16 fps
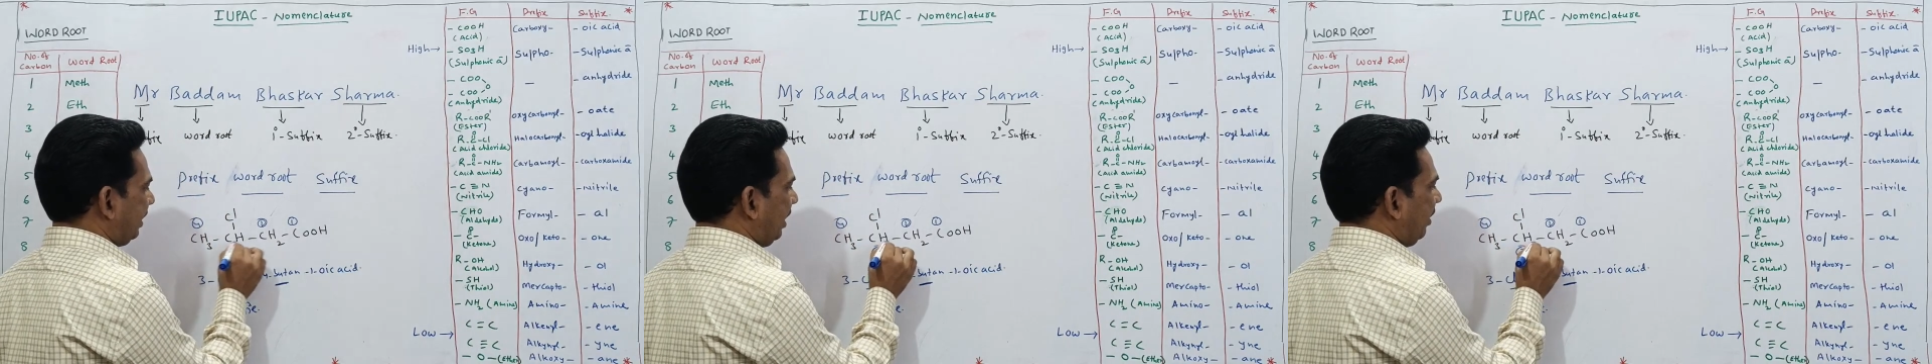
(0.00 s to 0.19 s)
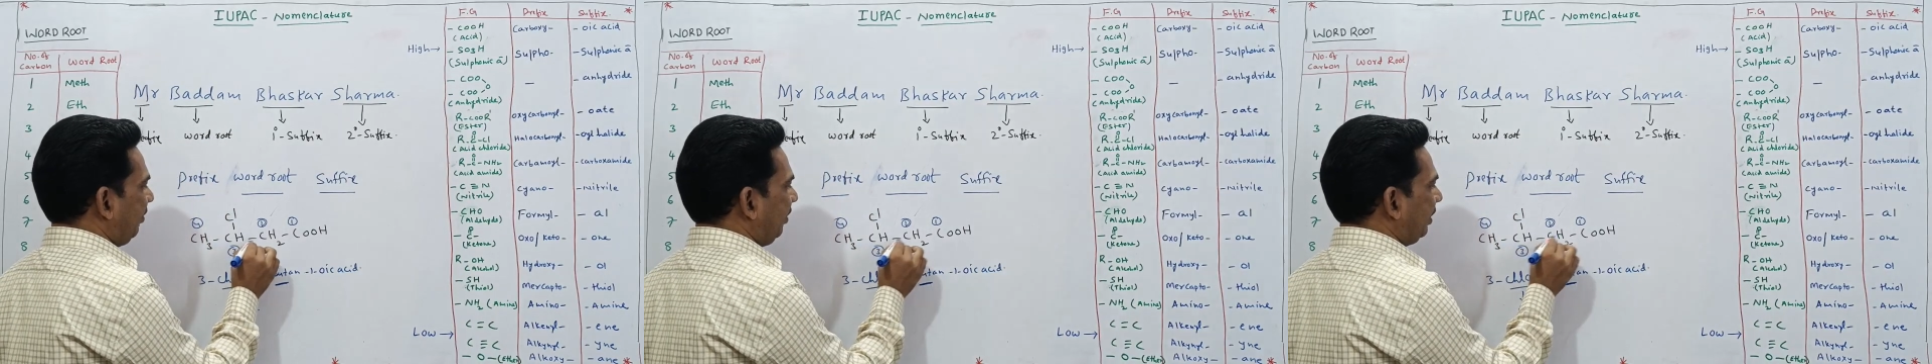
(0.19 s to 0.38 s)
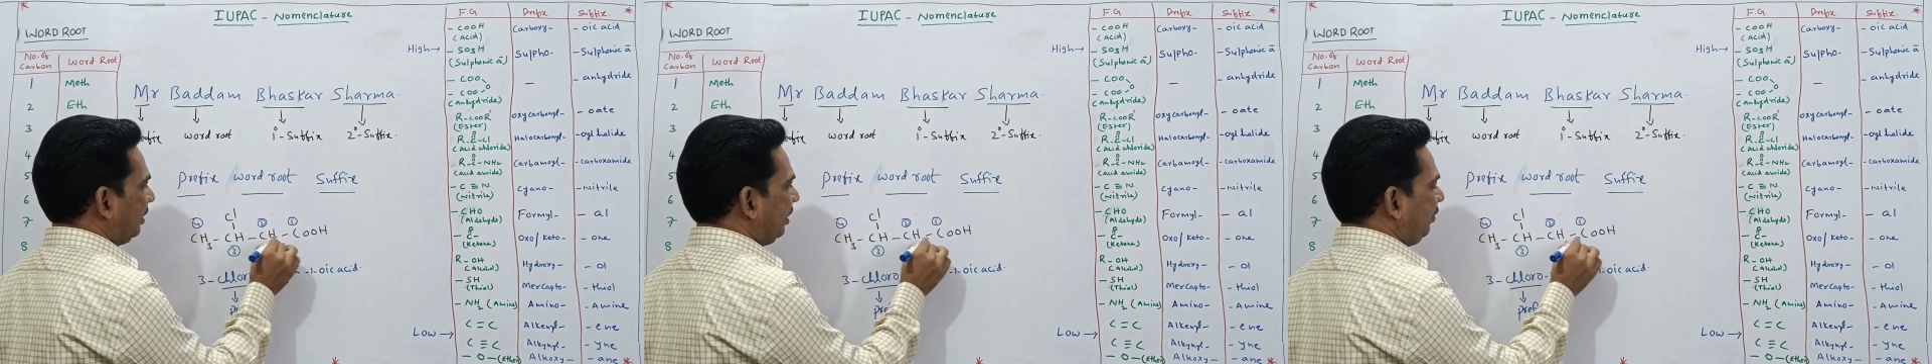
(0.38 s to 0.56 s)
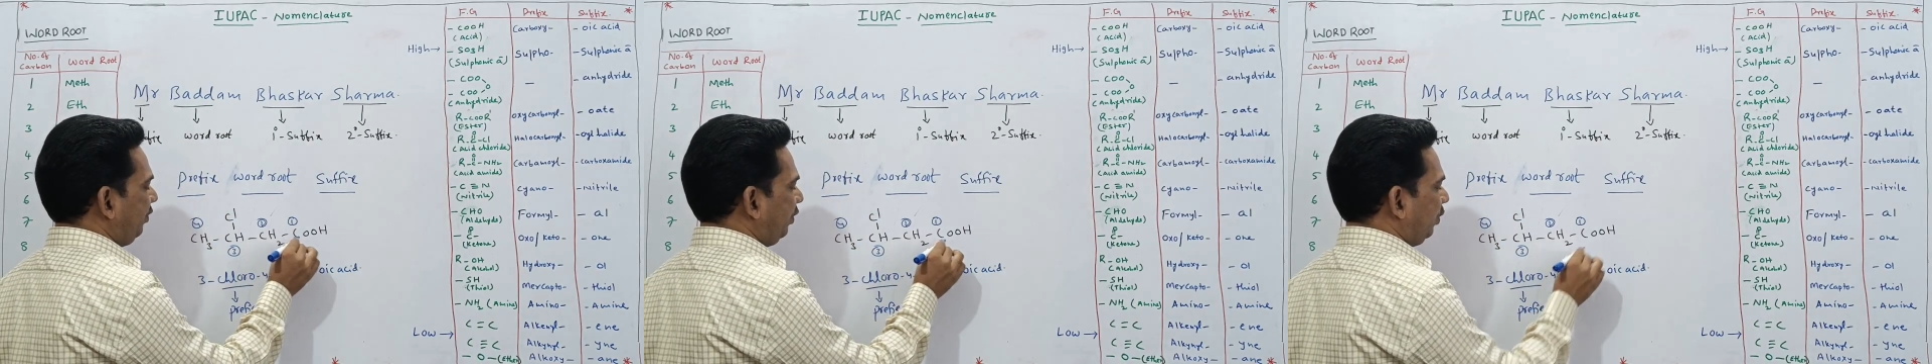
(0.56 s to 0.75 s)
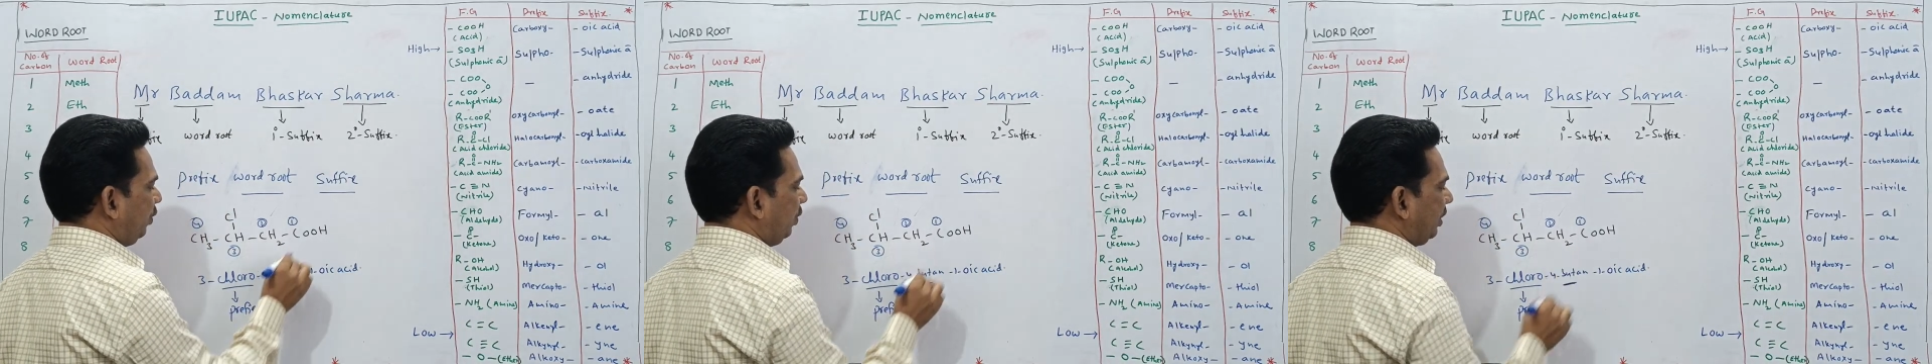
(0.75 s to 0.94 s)
having the
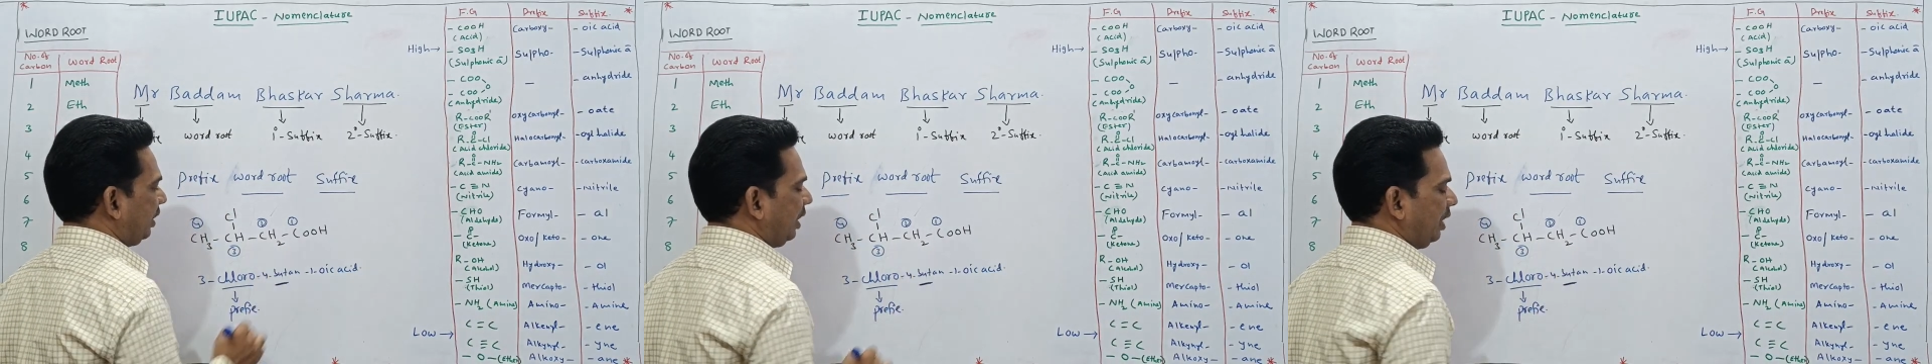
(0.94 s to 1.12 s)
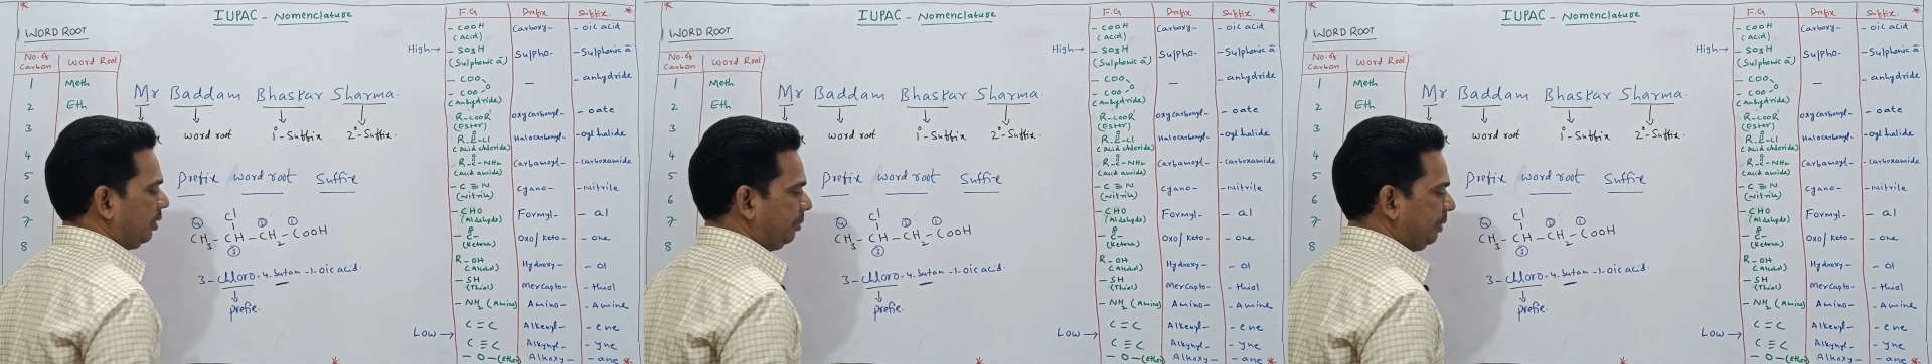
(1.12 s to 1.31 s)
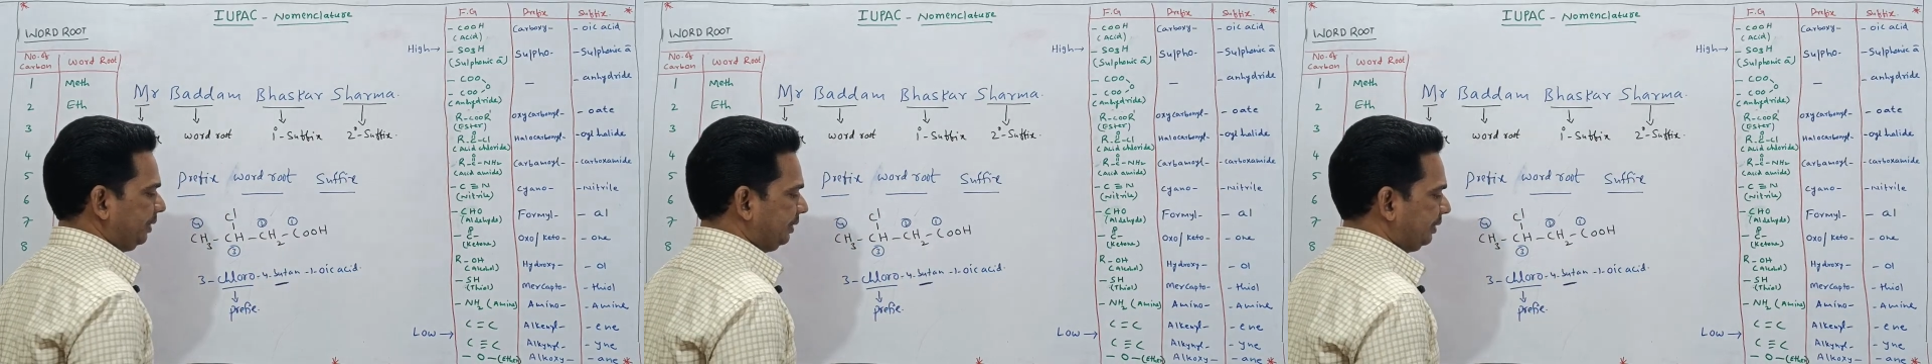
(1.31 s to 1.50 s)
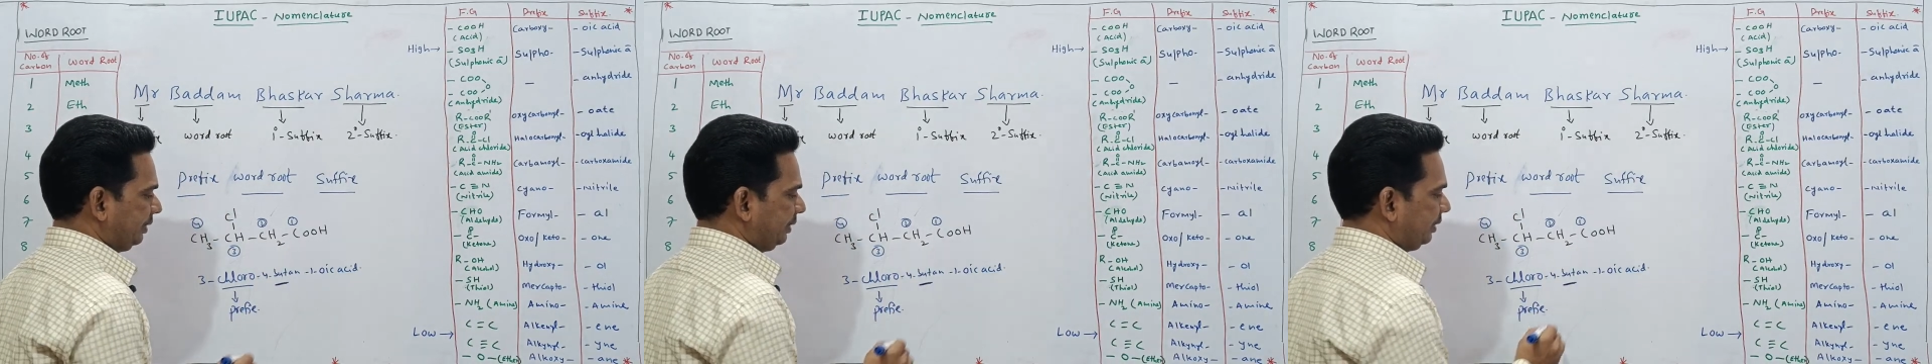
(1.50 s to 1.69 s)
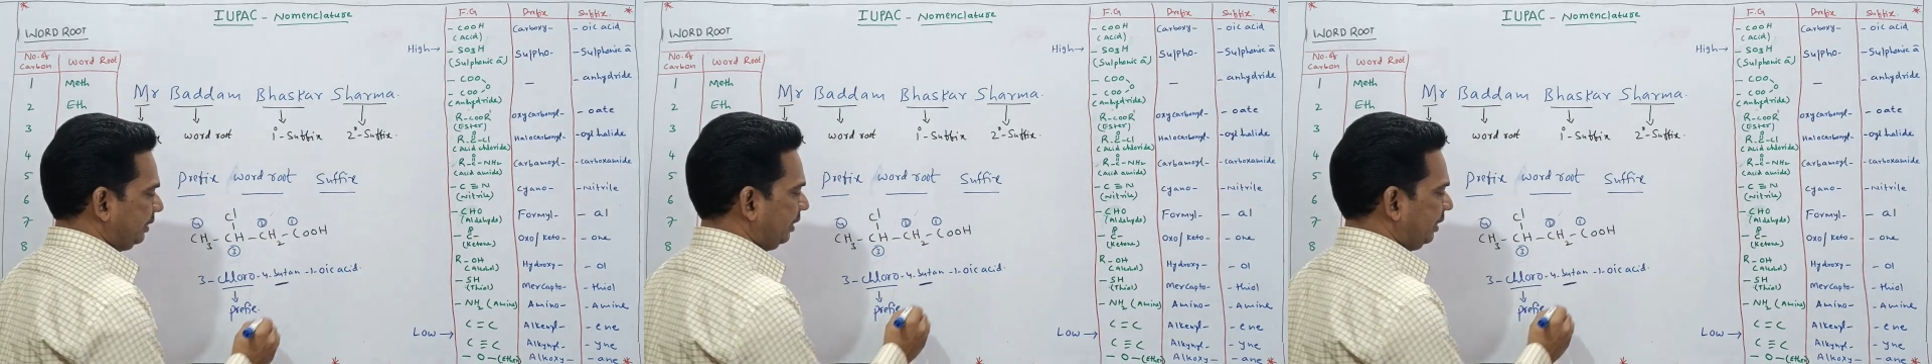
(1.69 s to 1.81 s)
4 carbons.